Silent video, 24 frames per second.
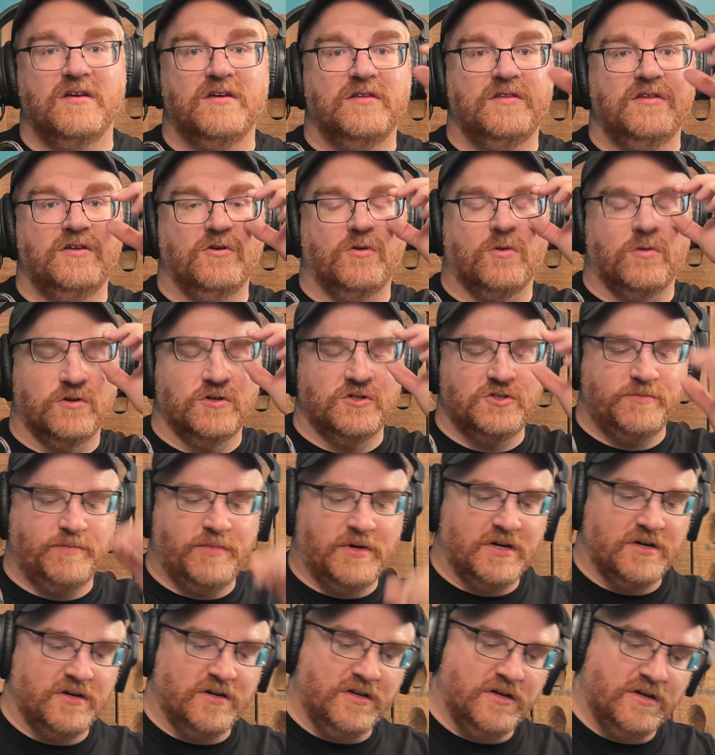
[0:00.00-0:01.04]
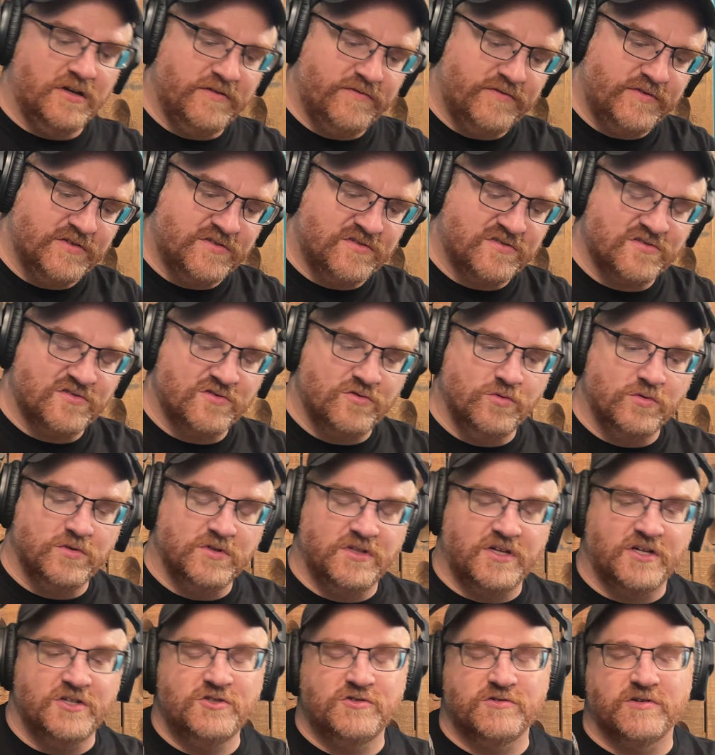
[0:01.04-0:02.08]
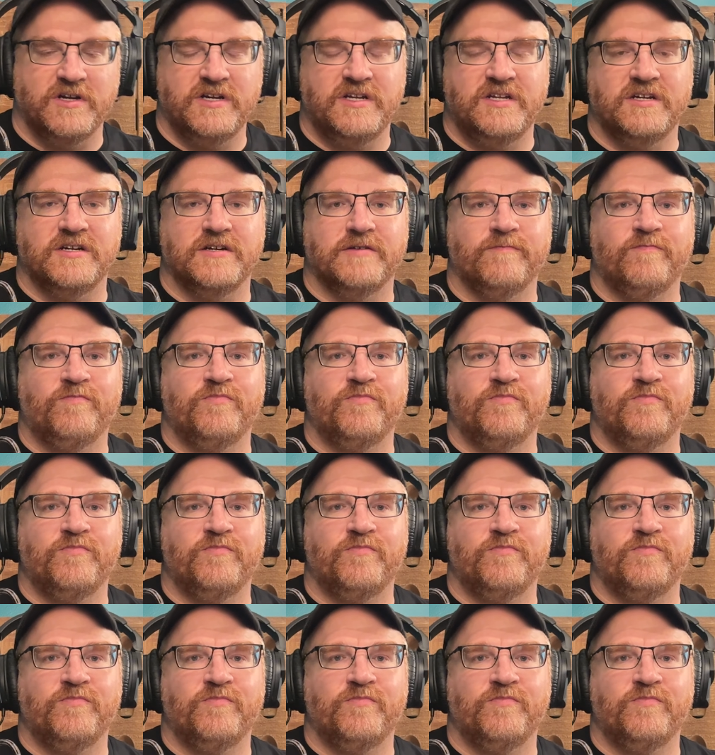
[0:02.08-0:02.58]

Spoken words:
the orange part of the School Lunch right here.